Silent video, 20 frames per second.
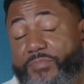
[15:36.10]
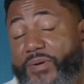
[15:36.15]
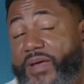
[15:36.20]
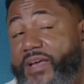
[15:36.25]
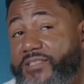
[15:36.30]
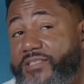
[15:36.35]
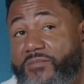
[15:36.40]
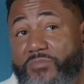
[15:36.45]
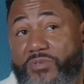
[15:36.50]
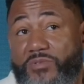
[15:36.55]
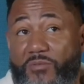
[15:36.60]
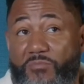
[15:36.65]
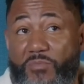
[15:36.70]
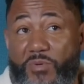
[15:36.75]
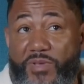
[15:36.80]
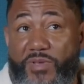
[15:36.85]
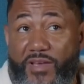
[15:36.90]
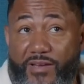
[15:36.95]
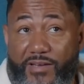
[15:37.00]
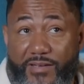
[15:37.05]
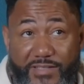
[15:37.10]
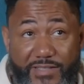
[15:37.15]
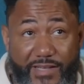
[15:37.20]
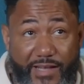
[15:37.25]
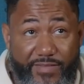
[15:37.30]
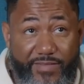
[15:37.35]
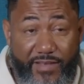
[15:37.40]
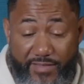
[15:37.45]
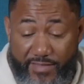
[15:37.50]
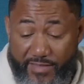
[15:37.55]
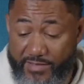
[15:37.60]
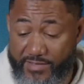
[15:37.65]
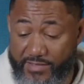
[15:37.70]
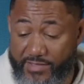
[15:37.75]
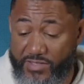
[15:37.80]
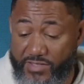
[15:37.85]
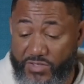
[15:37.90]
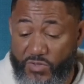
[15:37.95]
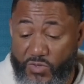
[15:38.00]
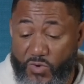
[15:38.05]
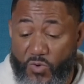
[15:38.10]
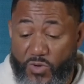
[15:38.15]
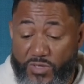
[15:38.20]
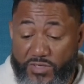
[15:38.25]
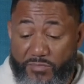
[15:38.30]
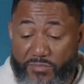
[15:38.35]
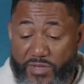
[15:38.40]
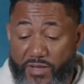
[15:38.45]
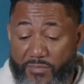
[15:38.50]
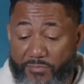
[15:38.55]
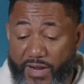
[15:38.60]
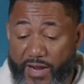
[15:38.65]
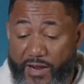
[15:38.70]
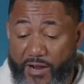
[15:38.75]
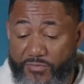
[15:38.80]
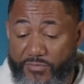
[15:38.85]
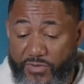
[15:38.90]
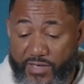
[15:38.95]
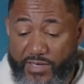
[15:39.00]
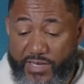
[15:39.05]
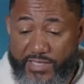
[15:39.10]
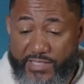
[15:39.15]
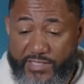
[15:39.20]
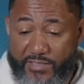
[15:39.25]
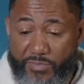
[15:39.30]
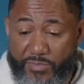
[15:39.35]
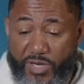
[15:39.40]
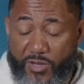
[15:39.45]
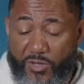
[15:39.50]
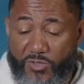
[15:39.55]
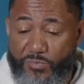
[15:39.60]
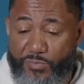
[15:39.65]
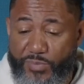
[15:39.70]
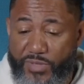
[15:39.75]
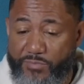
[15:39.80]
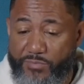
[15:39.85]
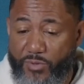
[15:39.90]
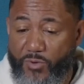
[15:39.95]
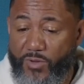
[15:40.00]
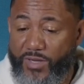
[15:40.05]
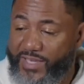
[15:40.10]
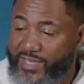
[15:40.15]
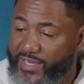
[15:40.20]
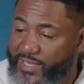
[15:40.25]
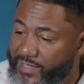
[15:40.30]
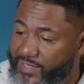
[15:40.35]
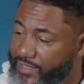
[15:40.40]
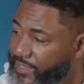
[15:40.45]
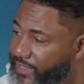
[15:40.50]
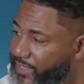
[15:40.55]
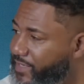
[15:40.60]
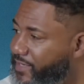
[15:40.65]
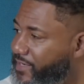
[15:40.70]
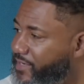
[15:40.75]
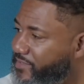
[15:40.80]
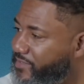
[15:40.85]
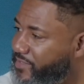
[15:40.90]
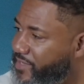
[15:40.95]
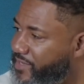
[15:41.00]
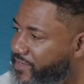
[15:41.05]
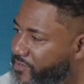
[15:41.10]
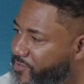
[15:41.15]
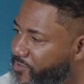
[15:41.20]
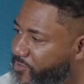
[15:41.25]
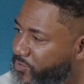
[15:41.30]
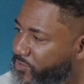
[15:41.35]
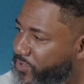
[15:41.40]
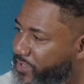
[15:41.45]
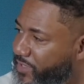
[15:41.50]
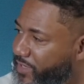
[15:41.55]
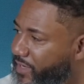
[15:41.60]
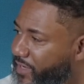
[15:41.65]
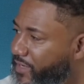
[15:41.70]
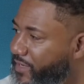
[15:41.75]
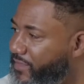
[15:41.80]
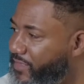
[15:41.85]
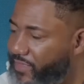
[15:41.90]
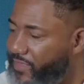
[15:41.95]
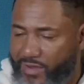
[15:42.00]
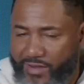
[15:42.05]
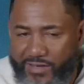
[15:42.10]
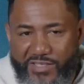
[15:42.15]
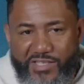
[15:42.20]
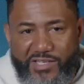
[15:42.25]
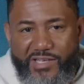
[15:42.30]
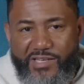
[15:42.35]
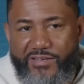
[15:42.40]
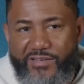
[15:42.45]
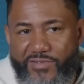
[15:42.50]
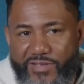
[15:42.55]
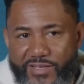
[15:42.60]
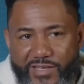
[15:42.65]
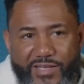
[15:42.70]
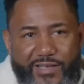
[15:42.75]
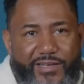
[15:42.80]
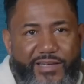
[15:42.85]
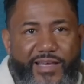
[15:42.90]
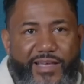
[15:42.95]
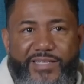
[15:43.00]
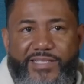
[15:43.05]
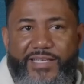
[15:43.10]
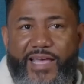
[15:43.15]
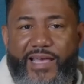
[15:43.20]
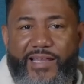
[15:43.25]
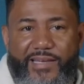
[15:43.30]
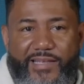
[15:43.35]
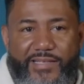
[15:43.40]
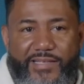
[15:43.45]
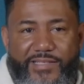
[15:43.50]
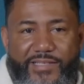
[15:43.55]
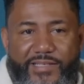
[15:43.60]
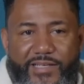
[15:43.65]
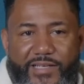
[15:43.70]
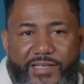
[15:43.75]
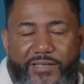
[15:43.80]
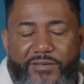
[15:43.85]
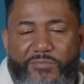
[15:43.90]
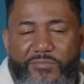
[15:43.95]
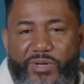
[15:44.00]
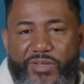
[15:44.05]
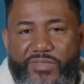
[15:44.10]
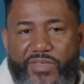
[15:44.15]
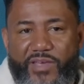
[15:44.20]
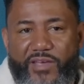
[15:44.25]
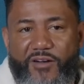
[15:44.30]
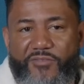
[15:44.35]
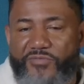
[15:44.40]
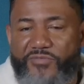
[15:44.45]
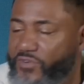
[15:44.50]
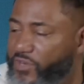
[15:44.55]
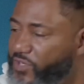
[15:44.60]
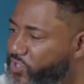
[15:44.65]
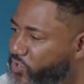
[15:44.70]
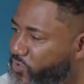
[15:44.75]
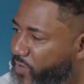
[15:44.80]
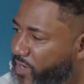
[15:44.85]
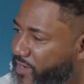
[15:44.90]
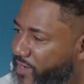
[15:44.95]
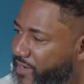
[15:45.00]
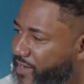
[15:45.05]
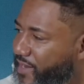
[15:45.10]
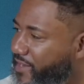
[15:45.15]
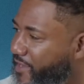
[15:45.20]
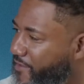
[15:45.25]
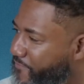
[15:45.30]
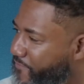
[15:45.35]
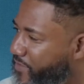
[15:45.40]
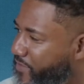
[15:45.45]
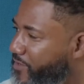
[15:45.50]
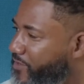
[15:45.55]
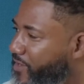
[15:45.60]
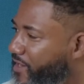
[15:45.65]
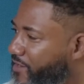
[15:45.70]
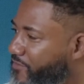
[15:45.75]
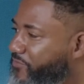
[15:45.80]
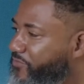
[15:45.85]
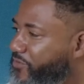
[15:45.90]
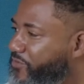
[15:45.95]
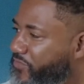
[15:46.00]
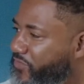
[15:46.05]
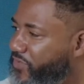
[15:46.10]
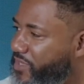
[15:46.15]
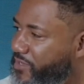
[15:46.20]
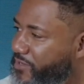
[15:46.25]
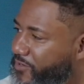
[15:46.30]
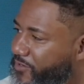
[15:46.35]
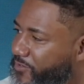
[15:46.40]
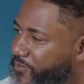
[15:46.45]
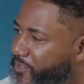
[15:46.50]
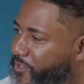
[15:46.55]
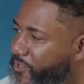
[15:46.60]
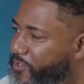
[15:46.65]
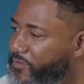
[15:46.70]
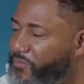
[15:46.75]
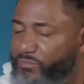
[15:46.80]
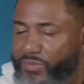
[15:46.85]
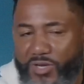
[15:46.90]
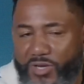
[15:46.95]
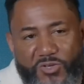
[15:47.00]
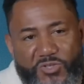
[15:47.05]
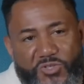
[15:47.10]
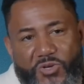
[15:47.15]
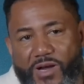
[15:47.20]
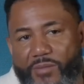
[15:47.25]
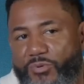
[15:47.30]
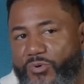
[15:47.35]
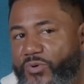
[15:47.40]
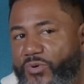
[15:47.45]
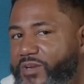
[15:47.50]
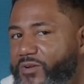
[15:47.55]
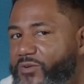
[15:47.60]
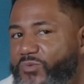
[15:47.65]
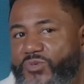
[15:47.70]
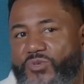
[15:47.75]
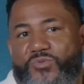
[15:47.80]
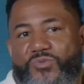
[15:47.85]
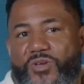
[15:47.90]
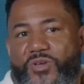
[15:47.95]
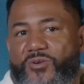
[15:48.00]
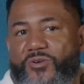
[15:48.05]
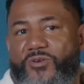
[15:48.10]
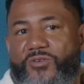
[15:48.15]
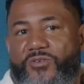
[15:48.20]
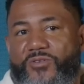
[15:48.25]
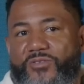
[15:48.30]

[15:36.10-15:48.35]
Pastor, I'm going to be honest. I think this is going to be a powerful lesson because people are killing it in their skills. They are achieving in their talents. Come on. But they are frustrated and they feel unfulfilled. Yeah. Because you're operating on two-thirds.